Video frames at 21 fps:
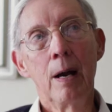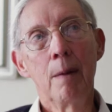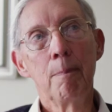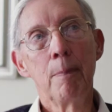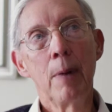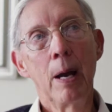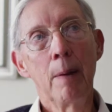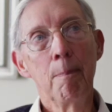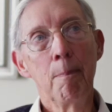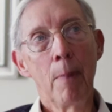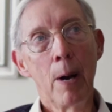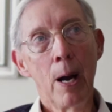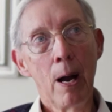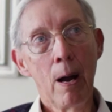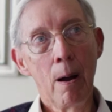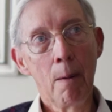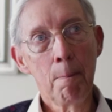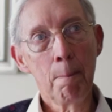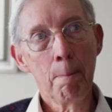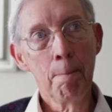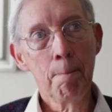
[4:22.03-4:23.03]
My
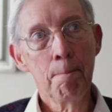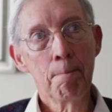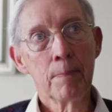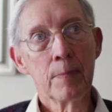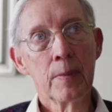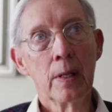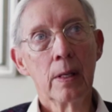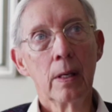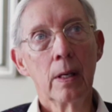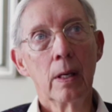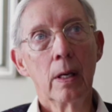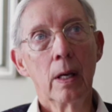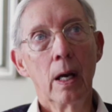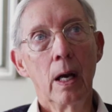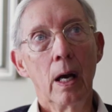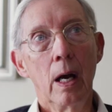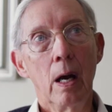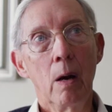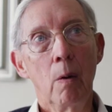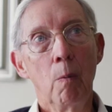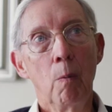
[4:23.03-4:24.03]
mom
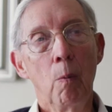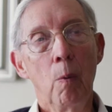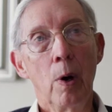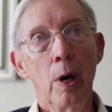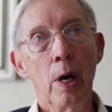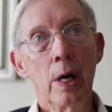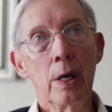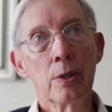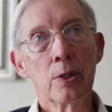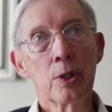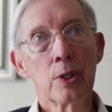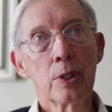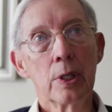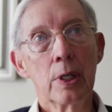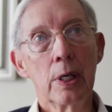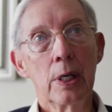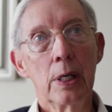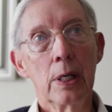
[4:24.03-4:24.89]
was